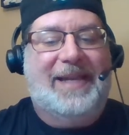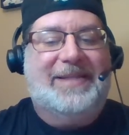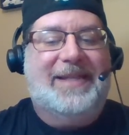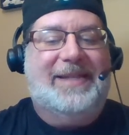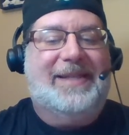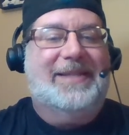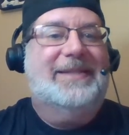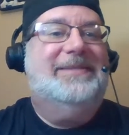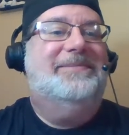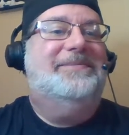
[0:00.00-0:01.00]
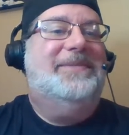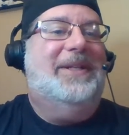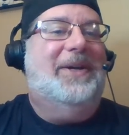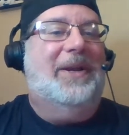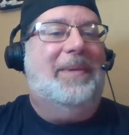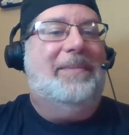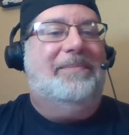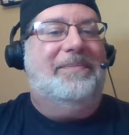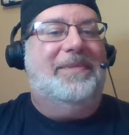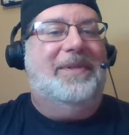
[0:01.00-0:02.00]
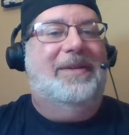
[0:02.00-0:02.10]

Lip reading: Can't say it doesn't. You know what I mean?